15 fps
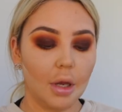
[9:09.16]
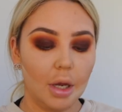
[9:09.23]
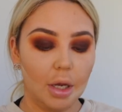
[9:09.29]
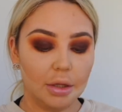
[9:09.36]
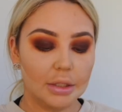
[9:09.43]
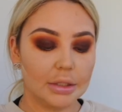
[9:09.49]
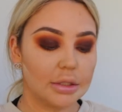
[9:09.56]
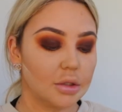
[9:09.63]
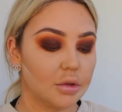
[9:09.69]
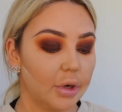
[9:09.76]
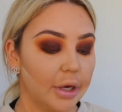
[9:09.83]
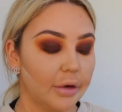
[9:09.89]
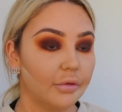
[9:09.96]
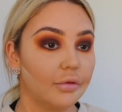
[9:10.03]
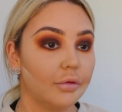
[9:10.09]
And this is
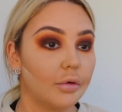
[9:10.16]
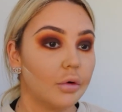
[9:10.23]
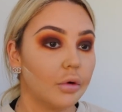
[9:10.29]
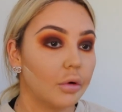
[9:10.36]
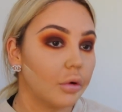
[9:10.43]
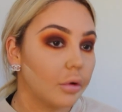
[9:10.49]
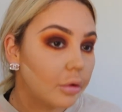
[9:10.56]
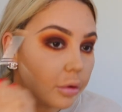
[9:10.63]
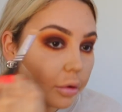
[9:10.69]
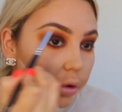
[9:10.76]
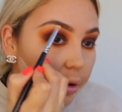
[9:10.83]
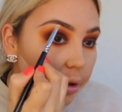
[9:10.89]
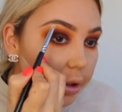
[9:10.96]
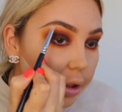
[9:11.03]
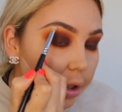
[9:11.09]
great for
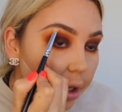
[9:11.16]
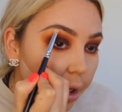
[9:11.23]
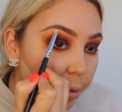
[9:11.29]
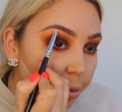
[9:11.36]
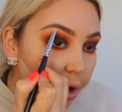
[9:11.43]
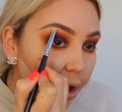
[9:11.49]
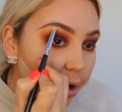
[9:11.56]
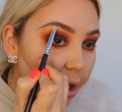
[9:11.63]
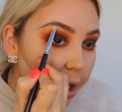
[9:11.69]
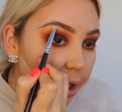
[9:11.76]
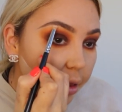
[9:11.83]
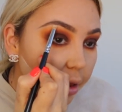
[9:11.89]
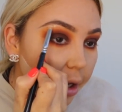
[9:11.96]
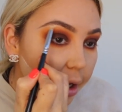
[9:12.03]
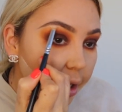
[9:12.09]
eyebrow
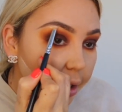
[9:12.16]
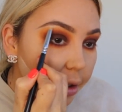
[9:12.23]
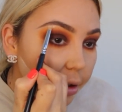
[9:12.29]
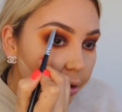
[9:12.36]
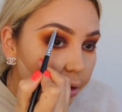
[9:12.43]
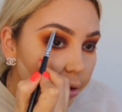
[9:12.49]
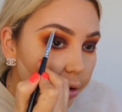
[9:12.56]
highlight.